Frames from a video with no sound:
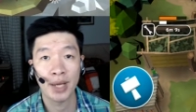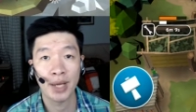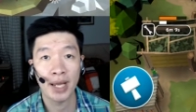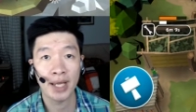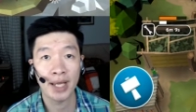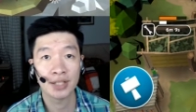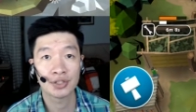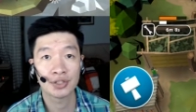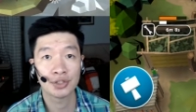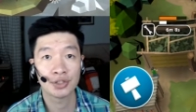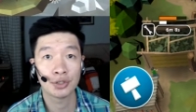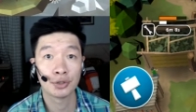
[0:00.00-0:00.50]

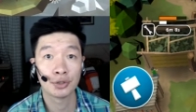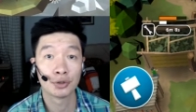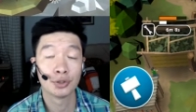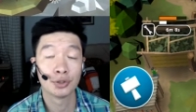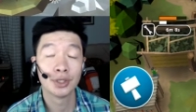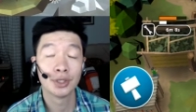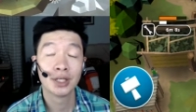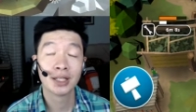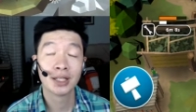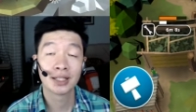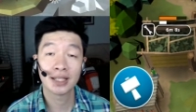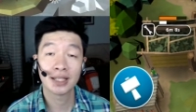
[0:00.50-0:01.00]
And so,
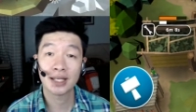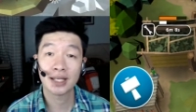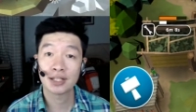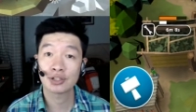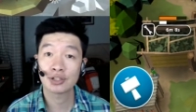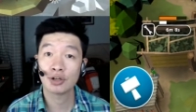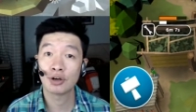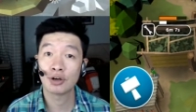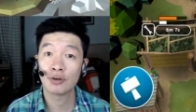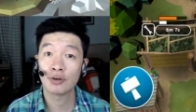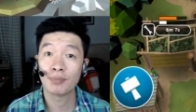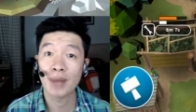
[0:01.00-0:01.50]
this
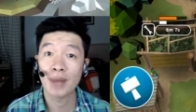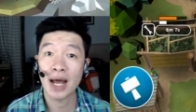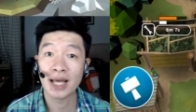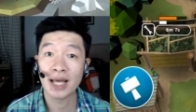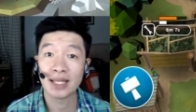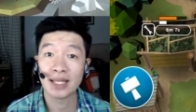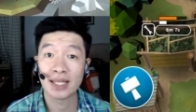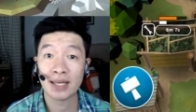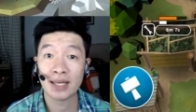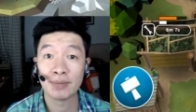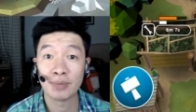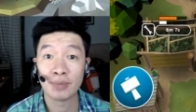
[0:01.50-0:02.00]
is all
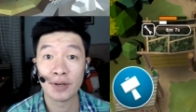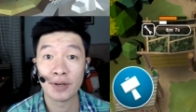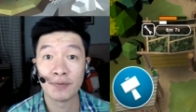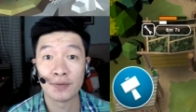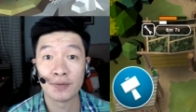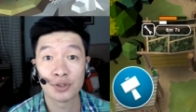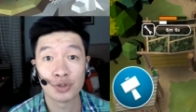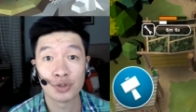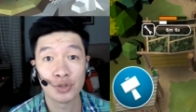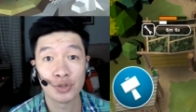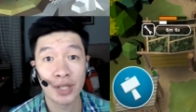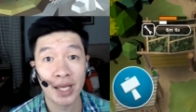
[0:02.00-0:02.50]
my gameplay
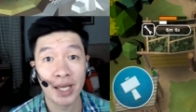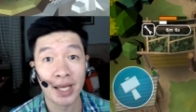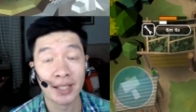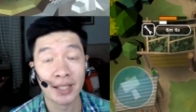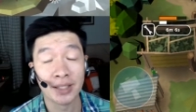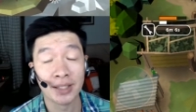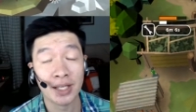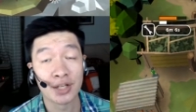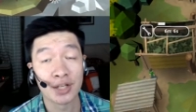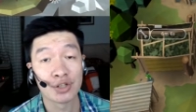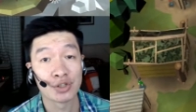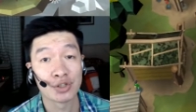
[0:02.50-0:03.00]
for today,
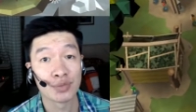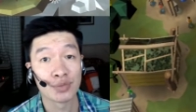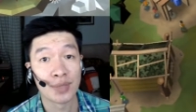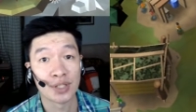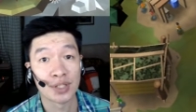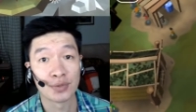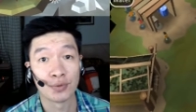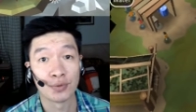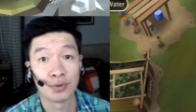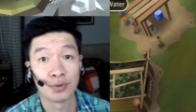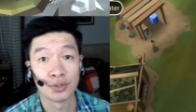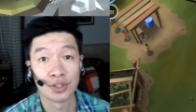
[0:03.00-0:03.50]
and thank you so
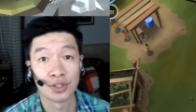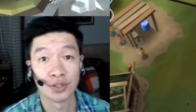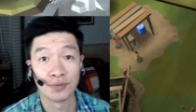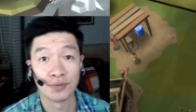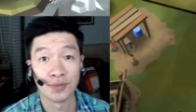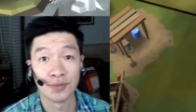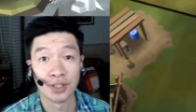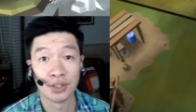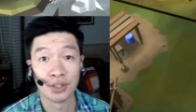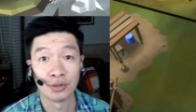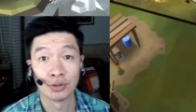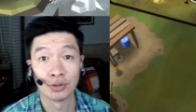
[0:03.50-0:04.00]
much for watching the
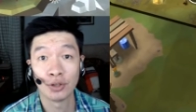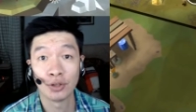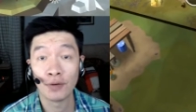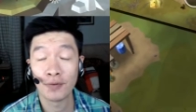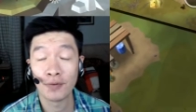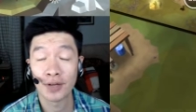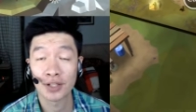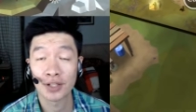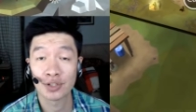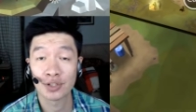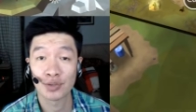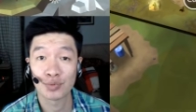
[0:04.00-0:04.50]
video. Don't
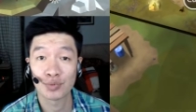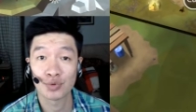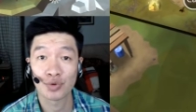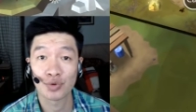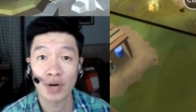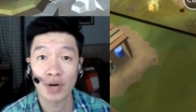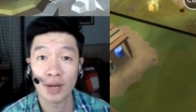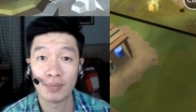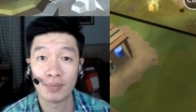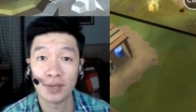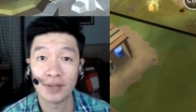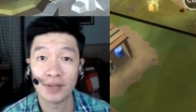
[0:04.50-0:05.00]
forget to
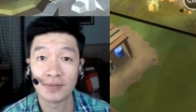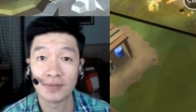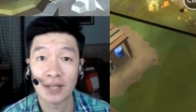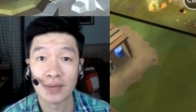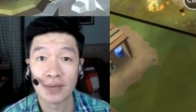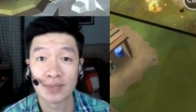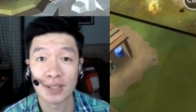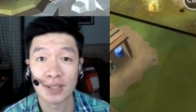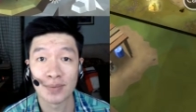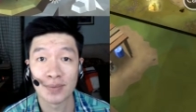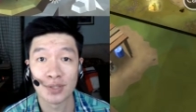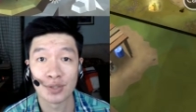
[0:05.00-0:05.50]
subscribe, leave
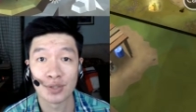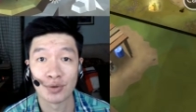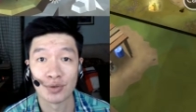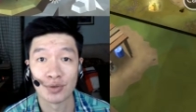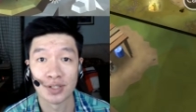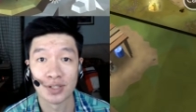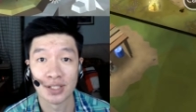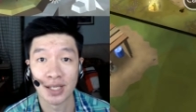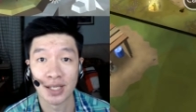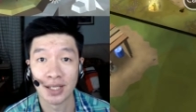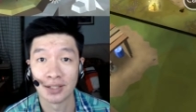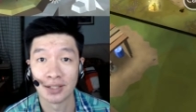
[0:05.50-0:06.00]
thumbs up as
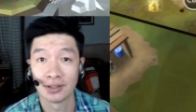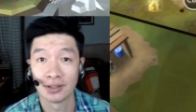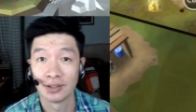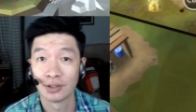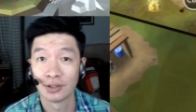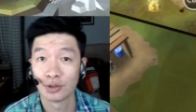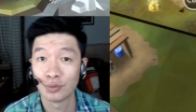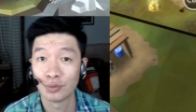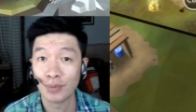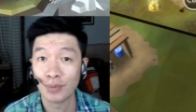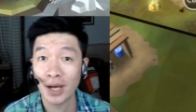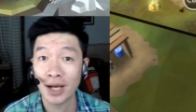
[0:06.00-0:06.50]
always, and
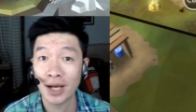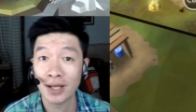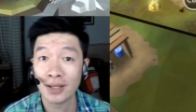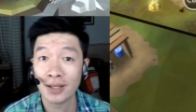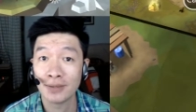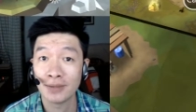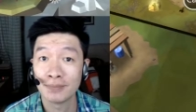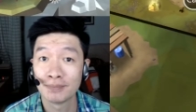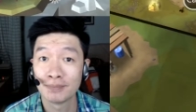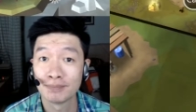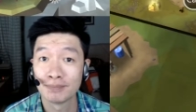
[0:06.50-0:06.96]
goodbye.